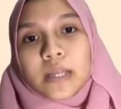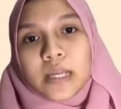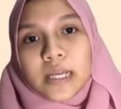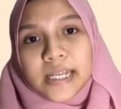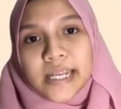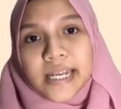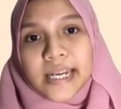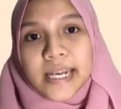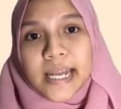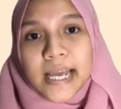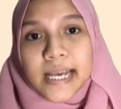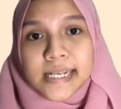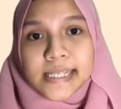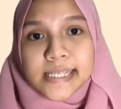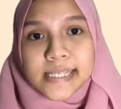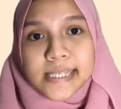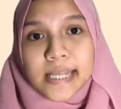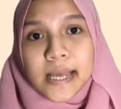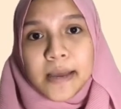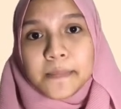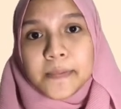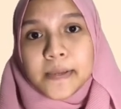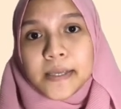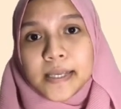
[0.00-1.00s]
The next
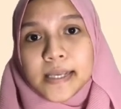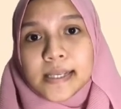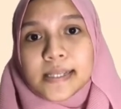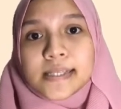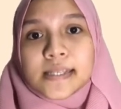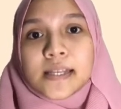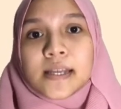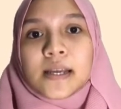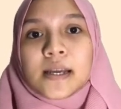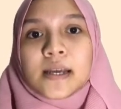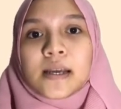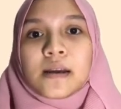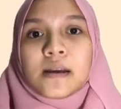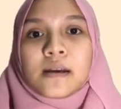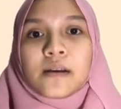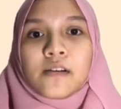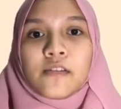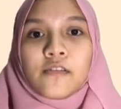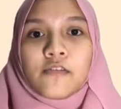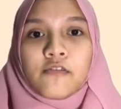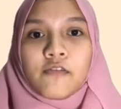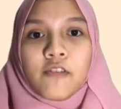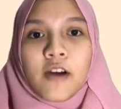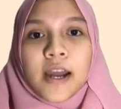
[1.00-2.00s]
step is,
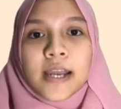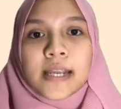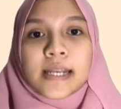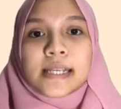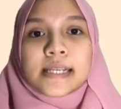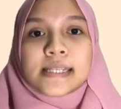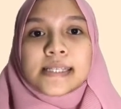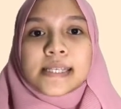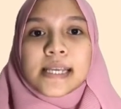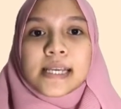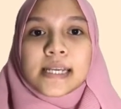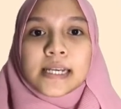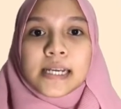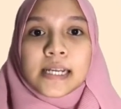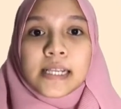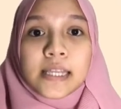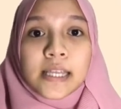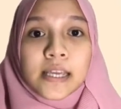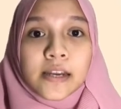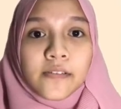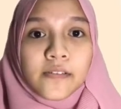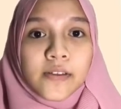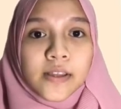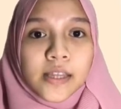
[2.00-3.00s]
find the second
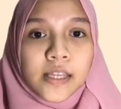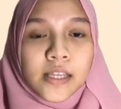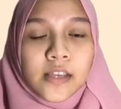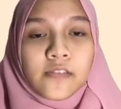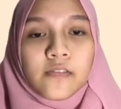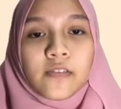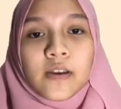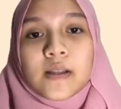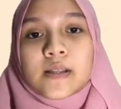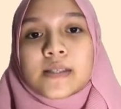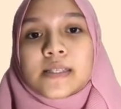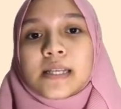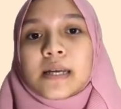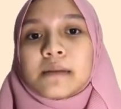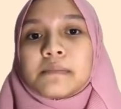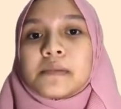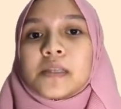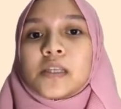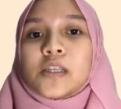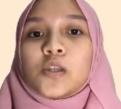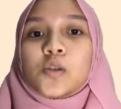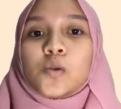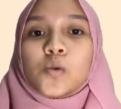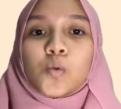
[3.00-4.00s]
derivative and
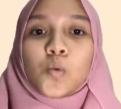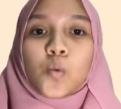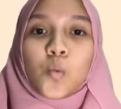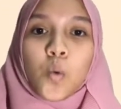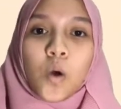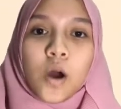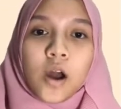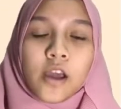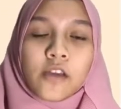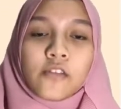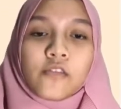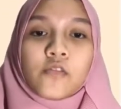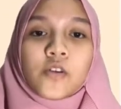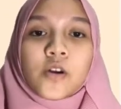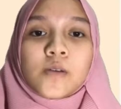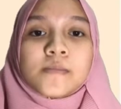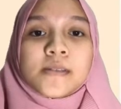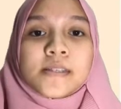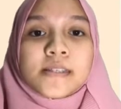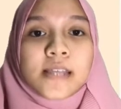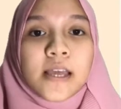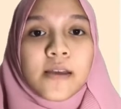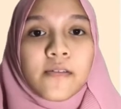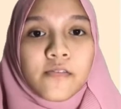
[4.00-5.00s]
substitute y
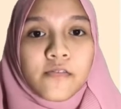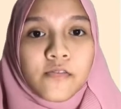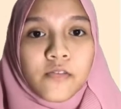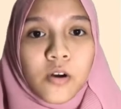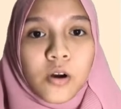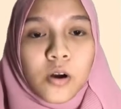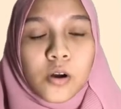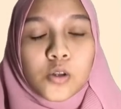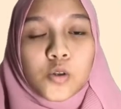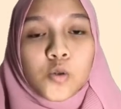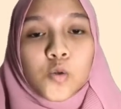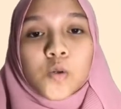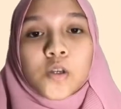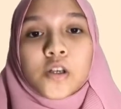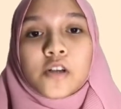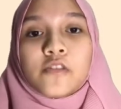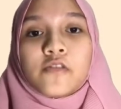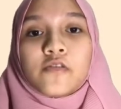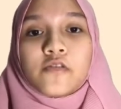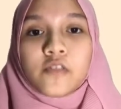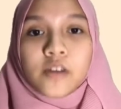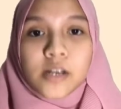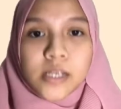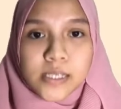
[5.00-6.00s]
from step 4 to
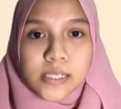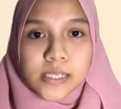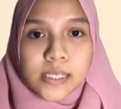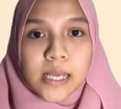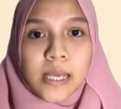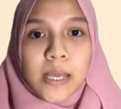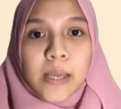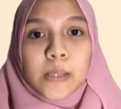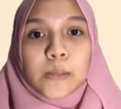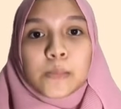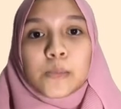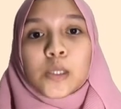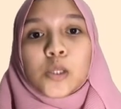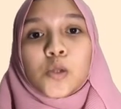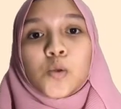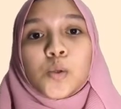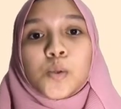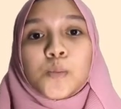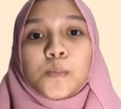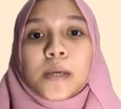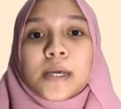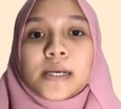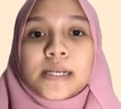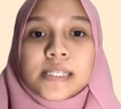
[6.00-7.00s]
difference
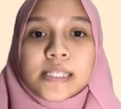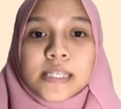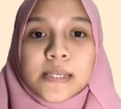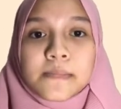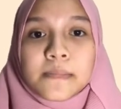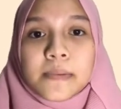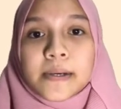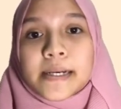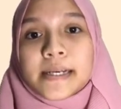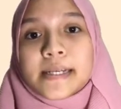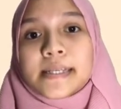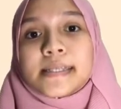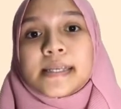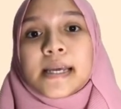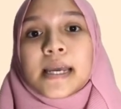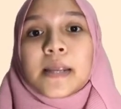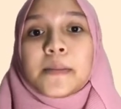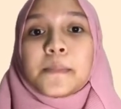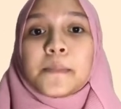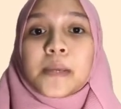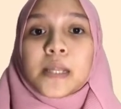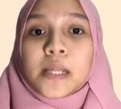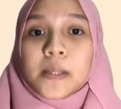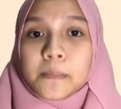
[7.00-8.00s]
between maximized
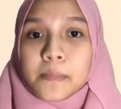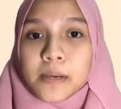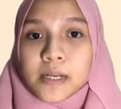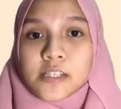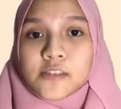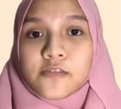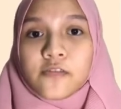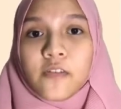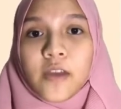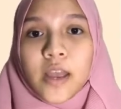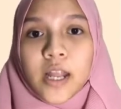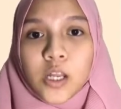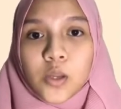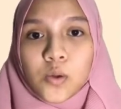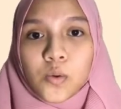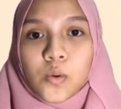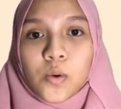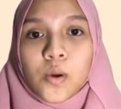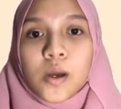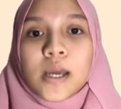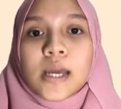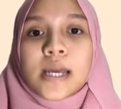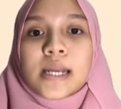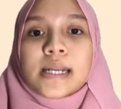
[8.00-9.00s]
and minimized
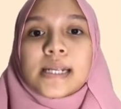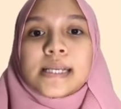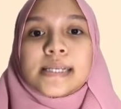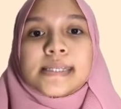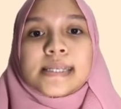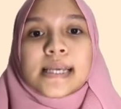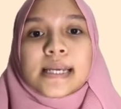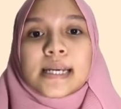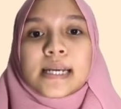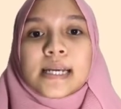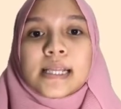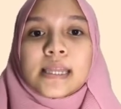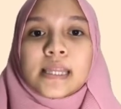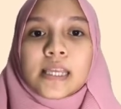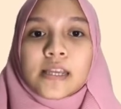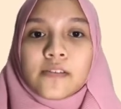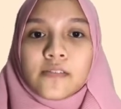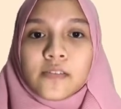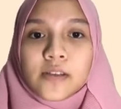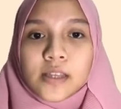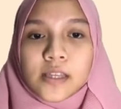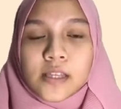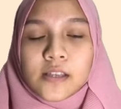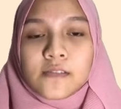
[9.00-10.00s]
value. The second
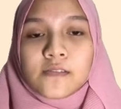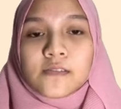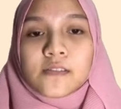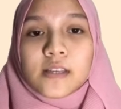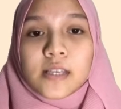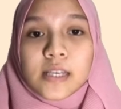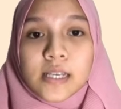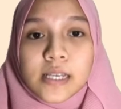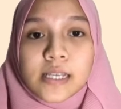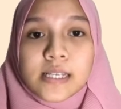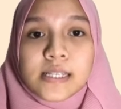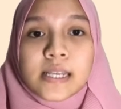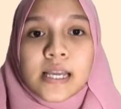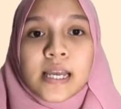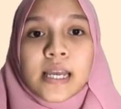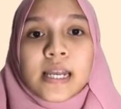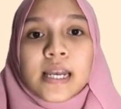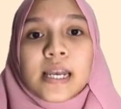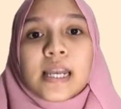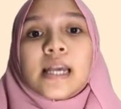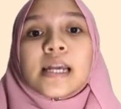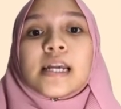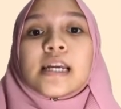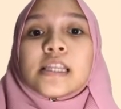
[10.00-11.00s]
derivative is
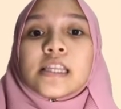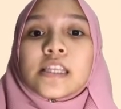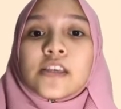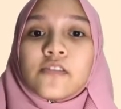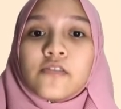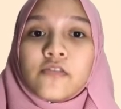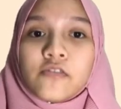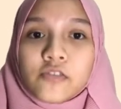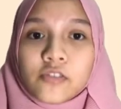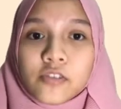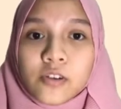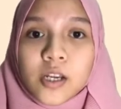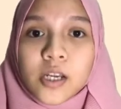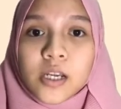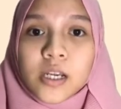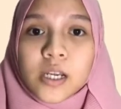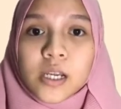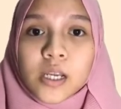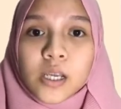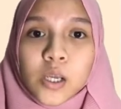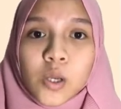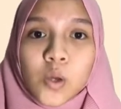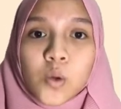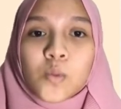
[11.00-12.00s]
negative 3,
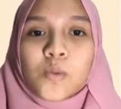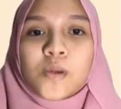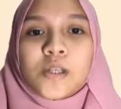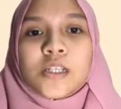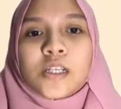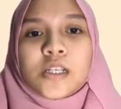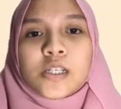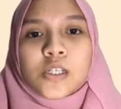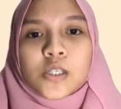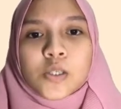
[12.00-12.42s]
which